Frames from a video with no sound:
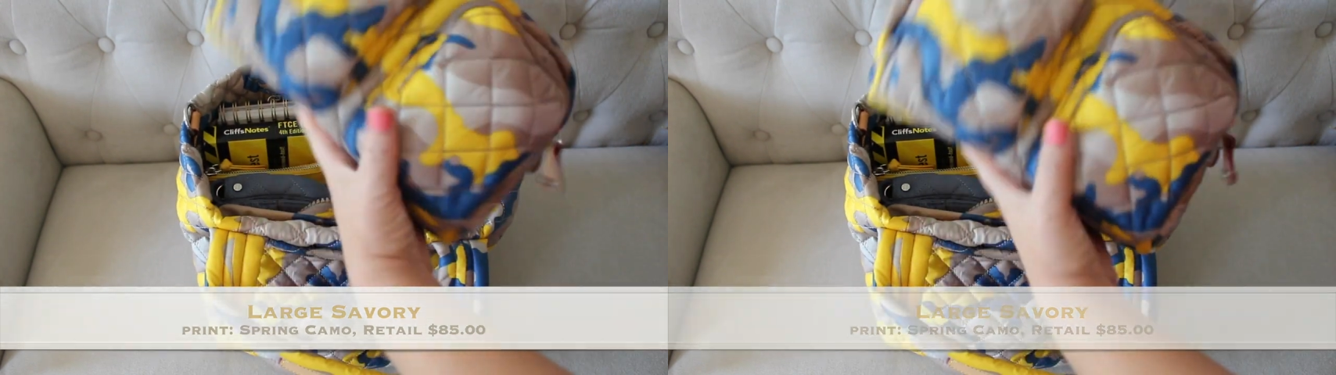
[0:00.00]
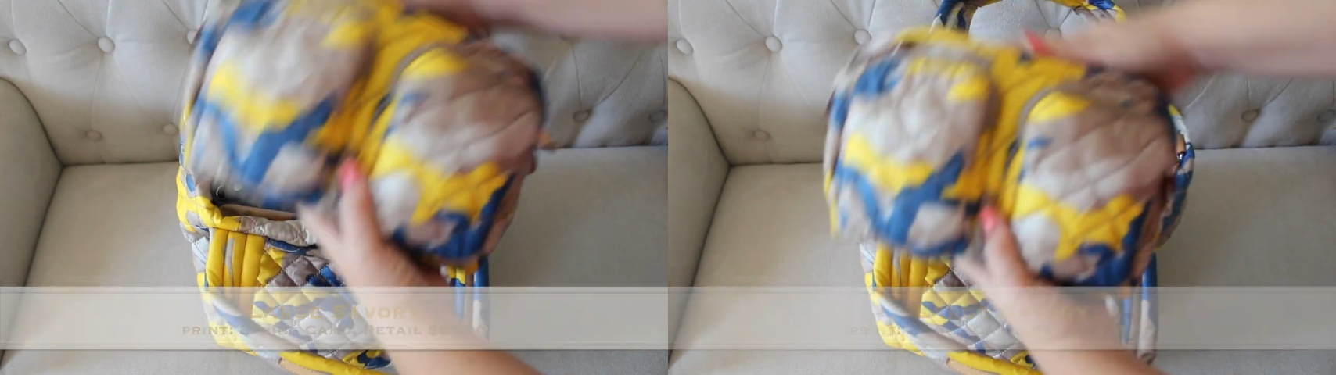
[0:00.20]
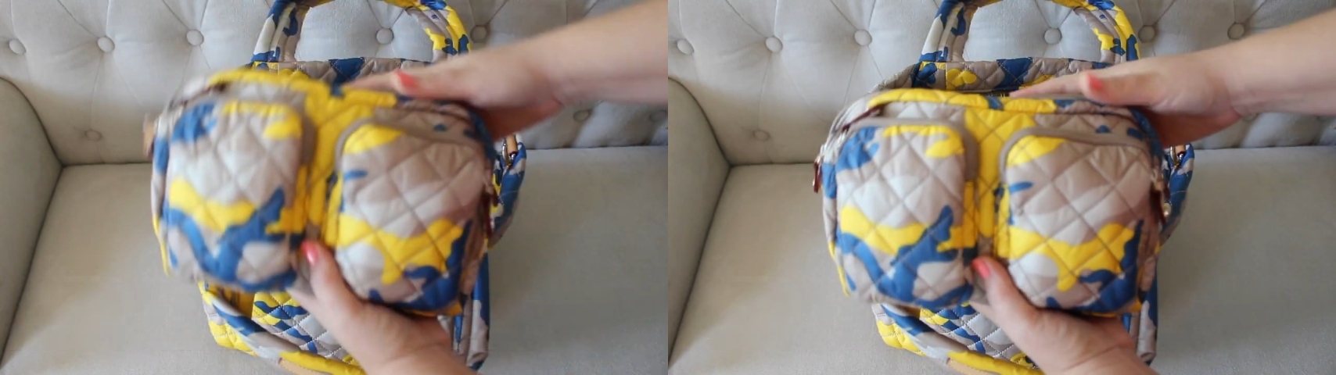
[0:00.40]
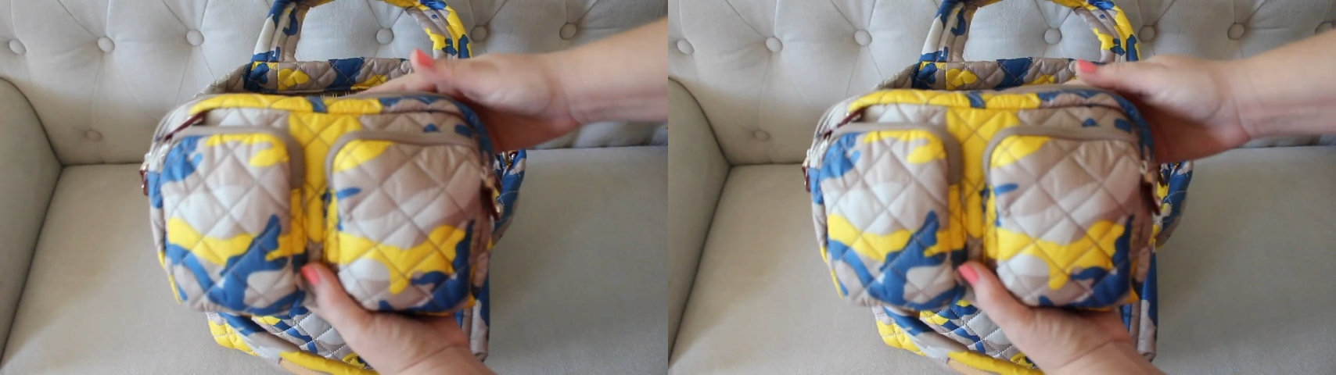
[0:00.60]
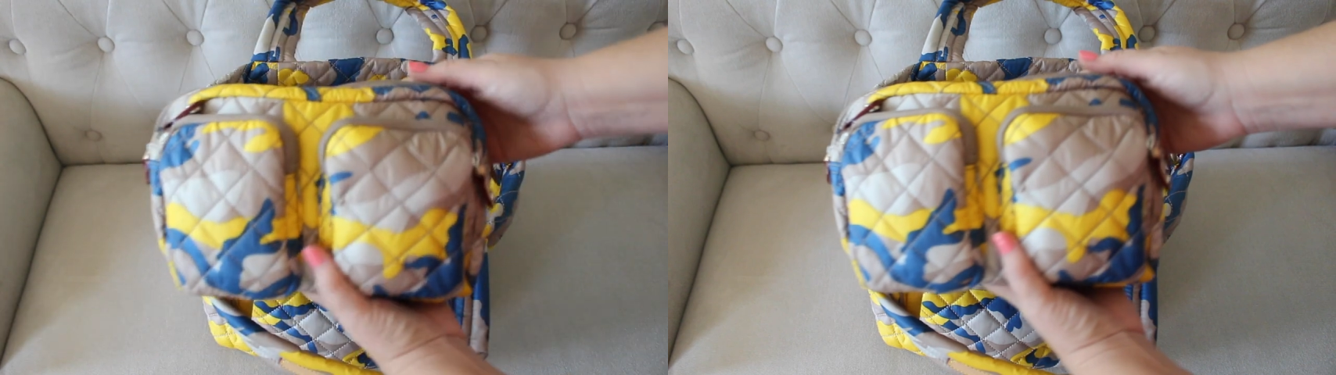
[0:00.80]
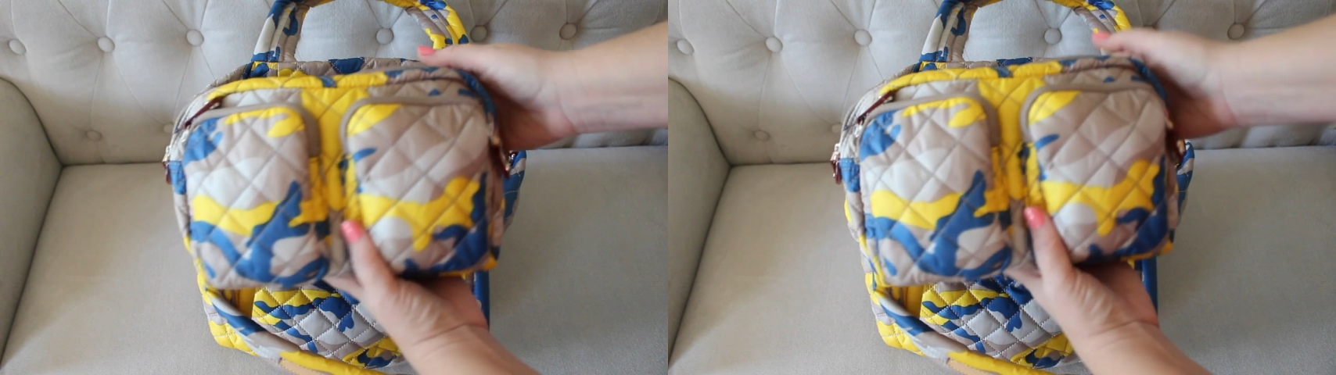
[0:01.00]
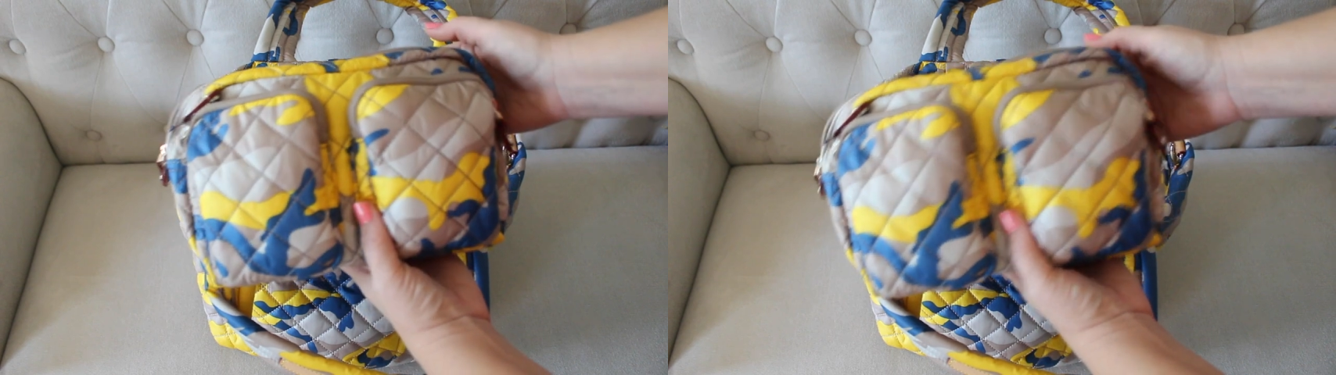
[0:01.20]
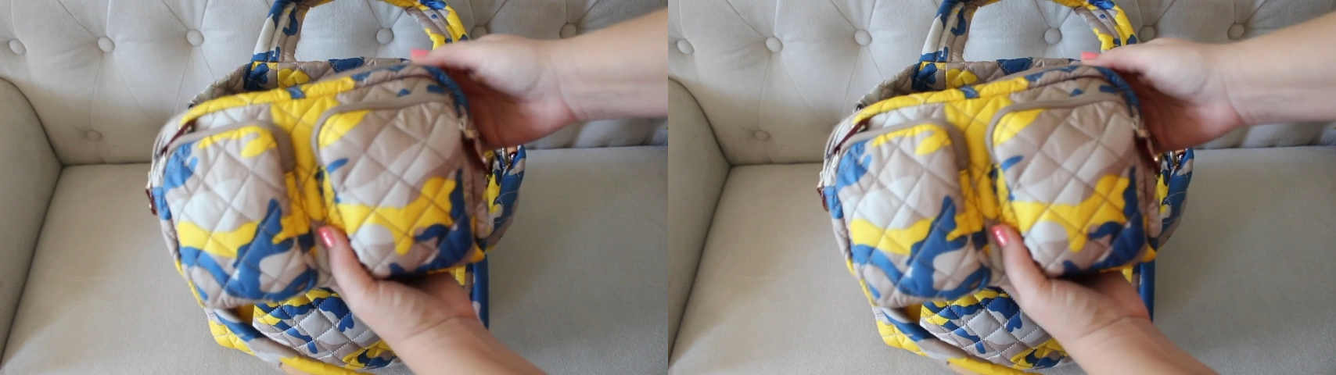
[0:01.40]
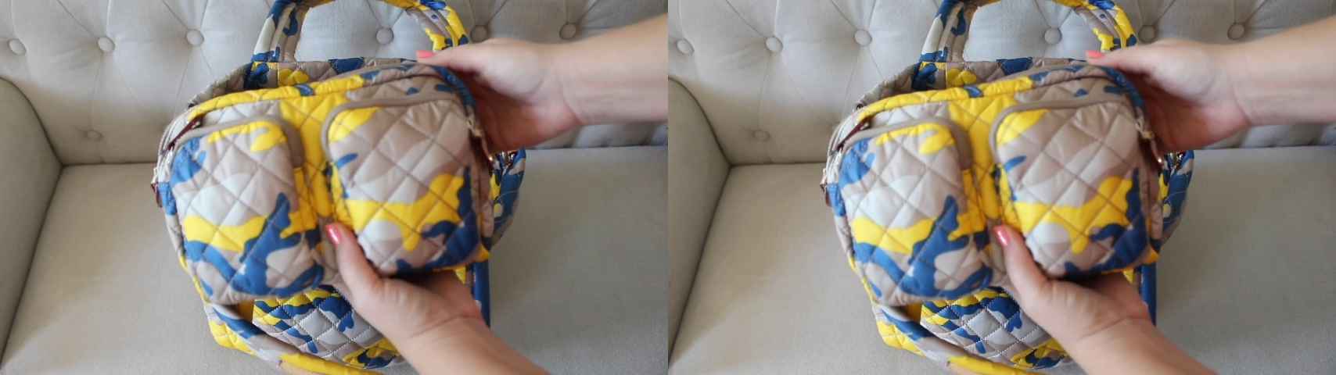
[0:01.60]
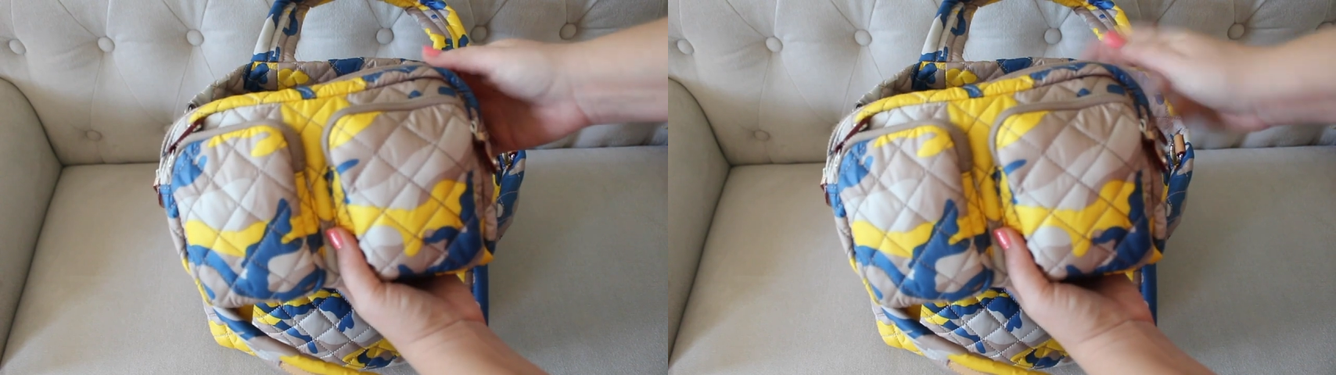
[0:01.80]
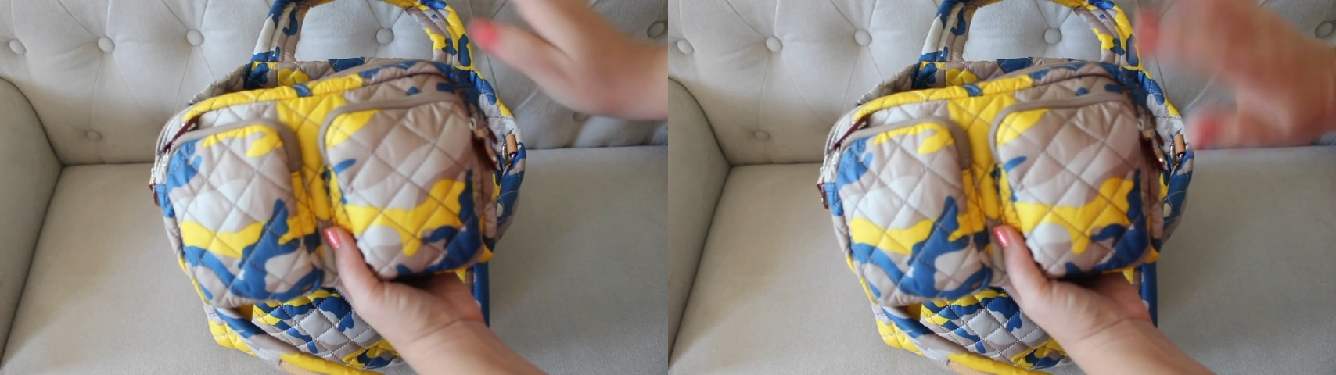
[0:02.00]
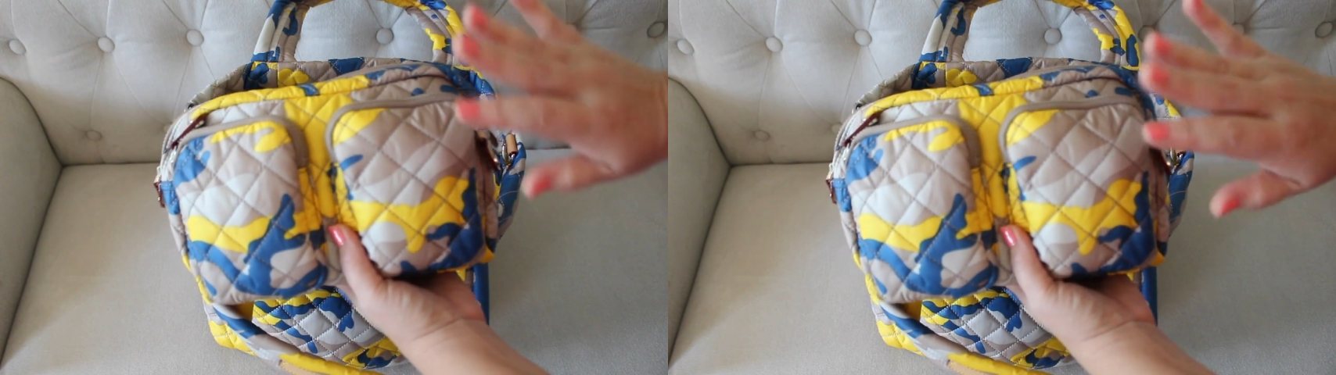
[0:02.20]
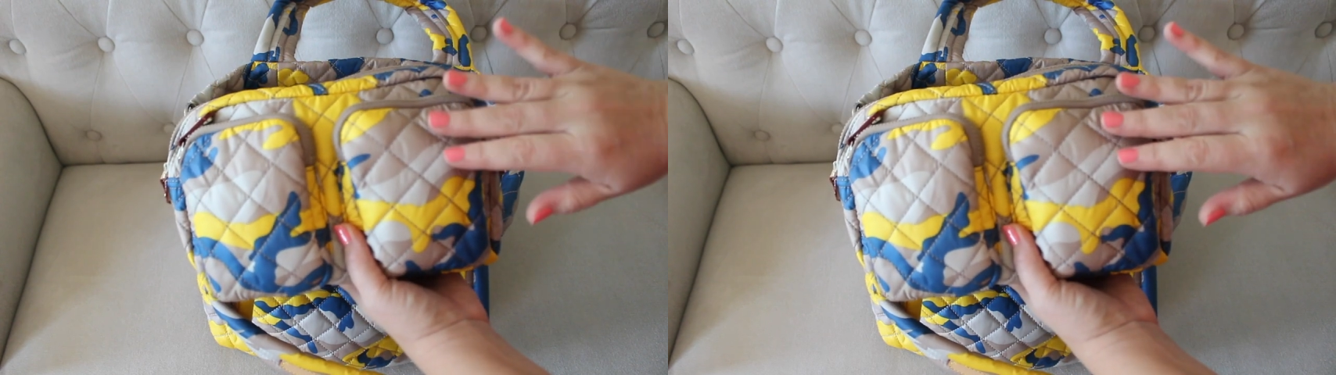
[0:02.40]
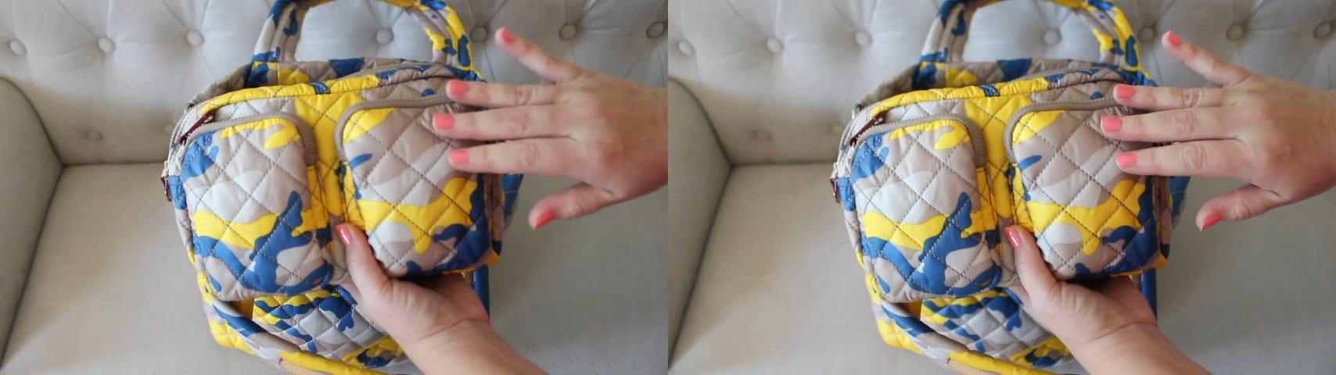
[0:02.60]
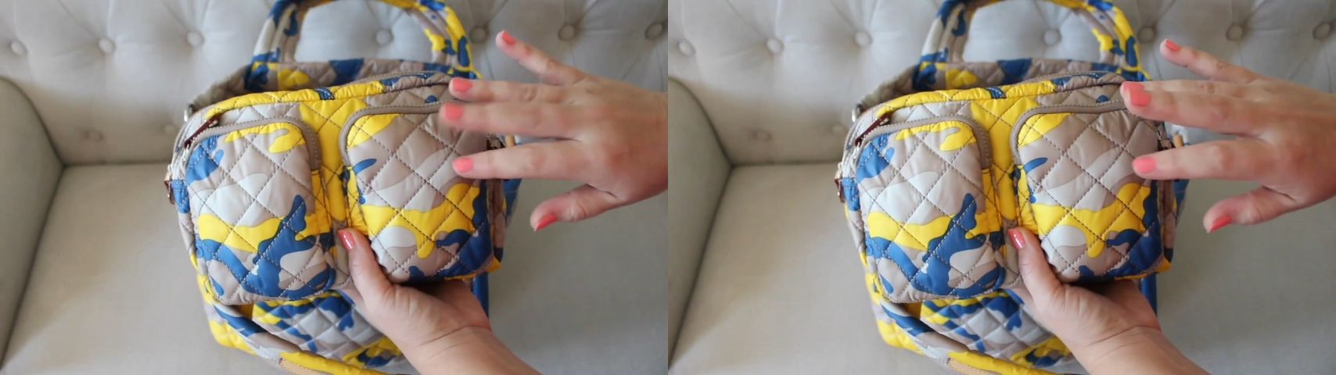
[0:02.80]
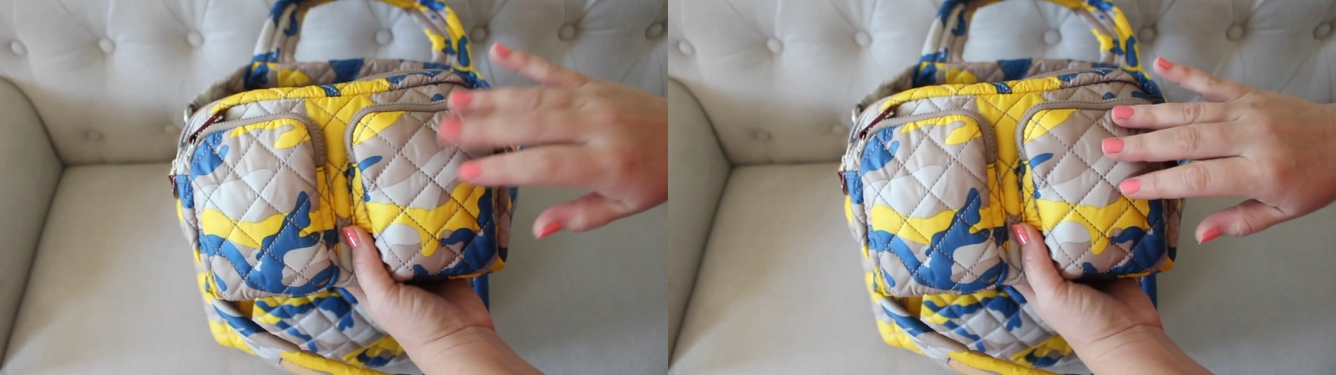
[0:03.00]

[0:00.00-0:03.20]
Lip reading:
No face is visible, so there are no lips to read.